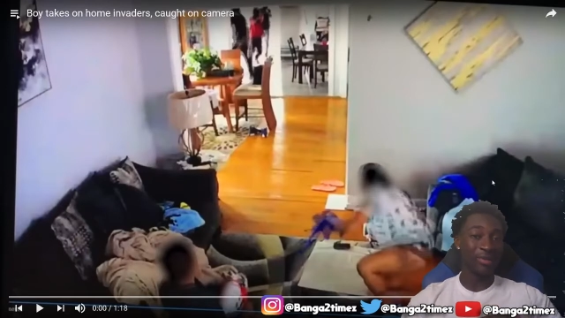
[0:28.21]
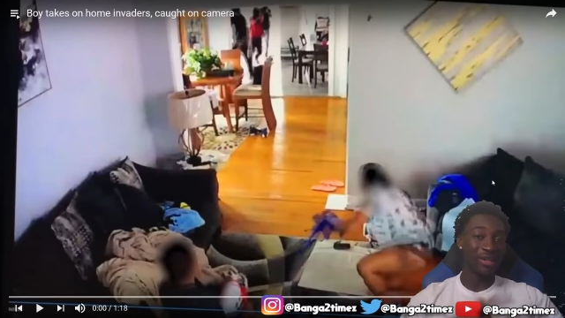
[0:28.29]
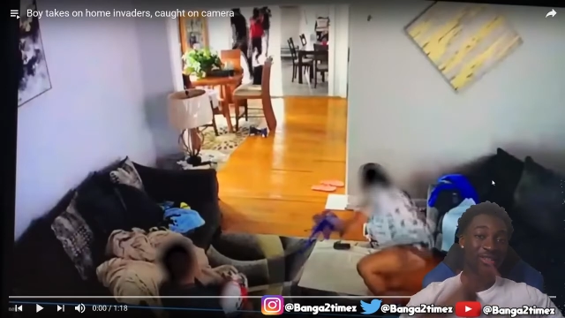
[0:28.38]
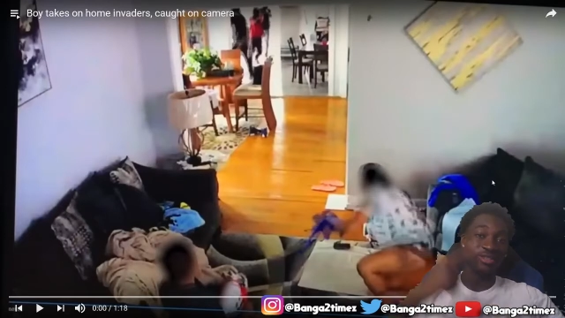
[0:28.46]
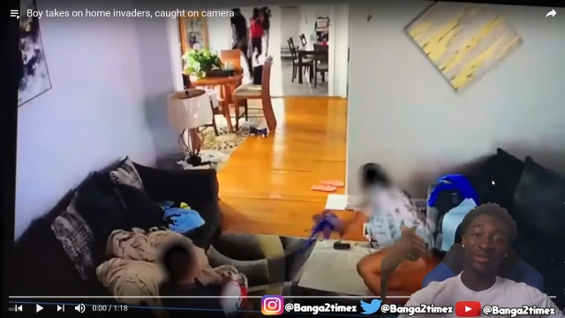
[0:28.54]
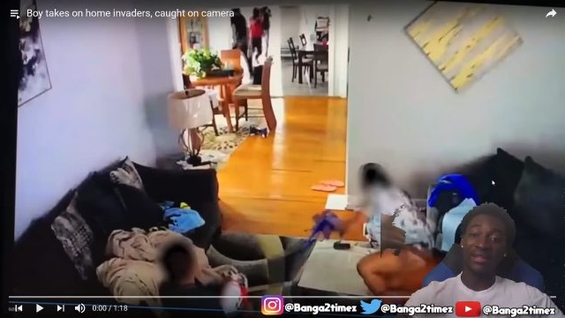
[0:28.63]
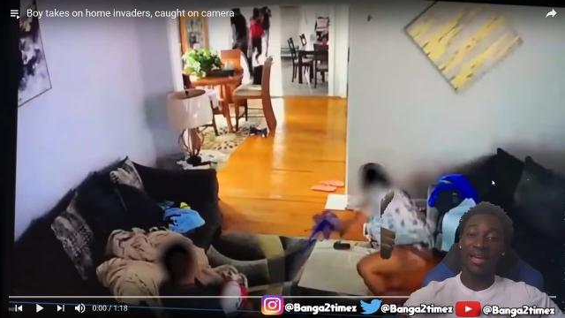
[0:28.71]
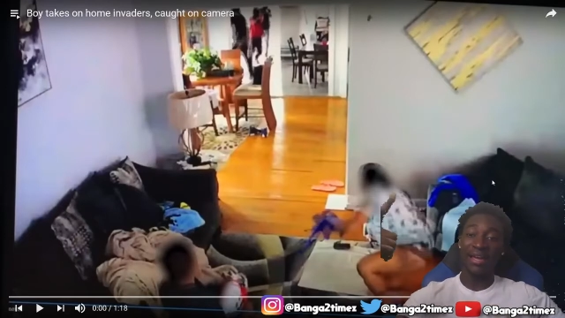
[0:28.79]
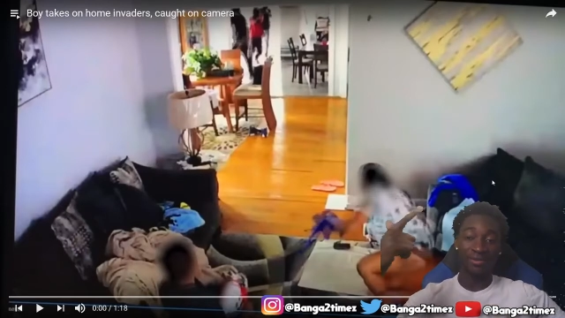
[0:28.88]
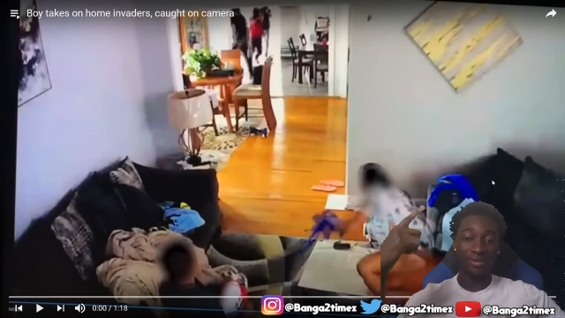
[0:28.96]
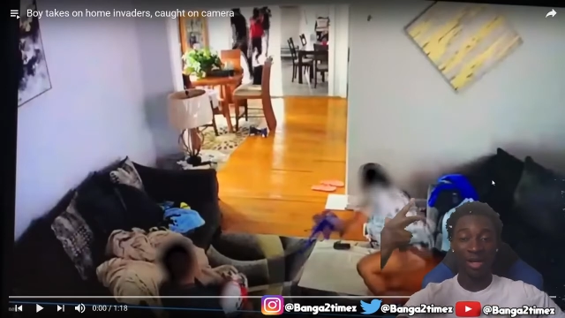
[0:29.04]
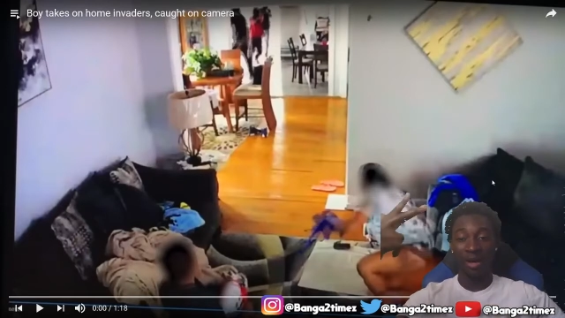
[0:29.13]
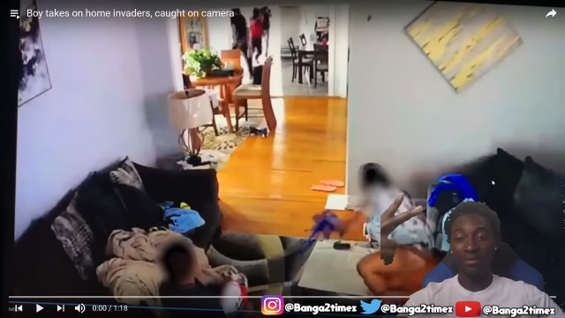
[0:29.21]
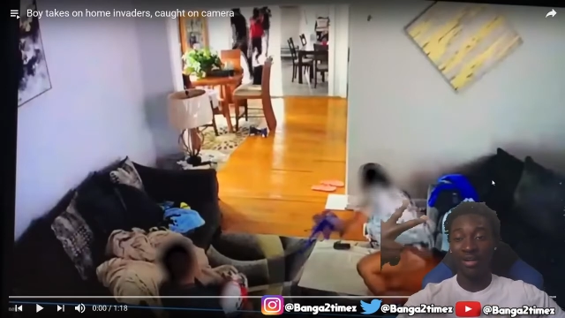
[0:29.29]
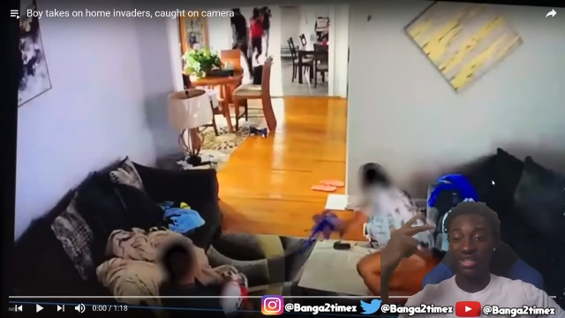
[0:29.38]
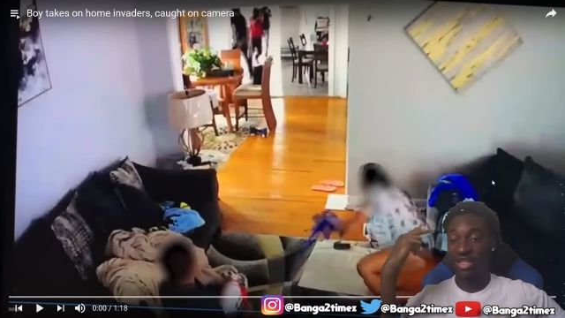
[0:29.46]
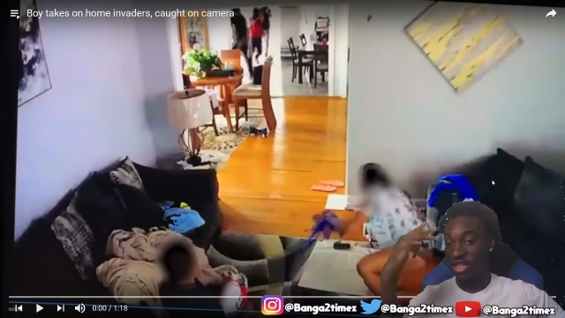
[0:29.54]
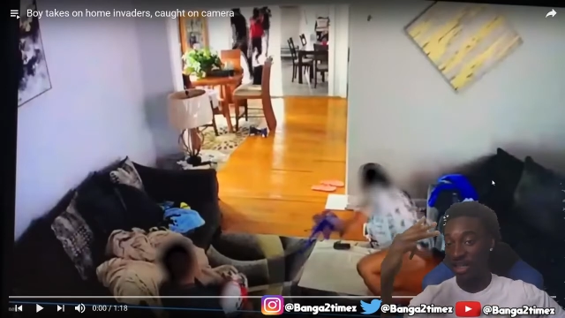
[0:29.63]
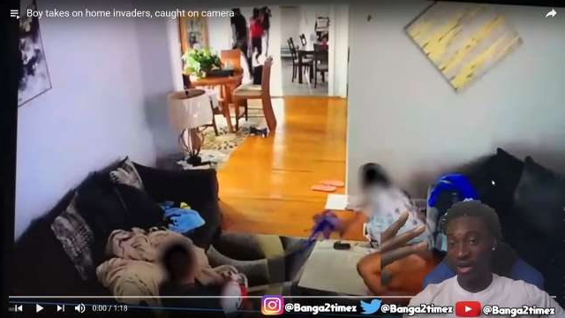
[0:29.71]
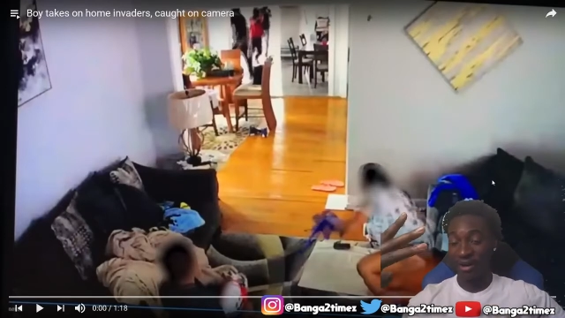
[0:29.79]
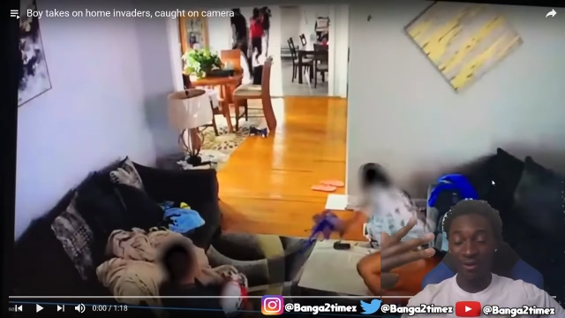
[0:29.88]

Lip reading: Make sure you like, you comment and share,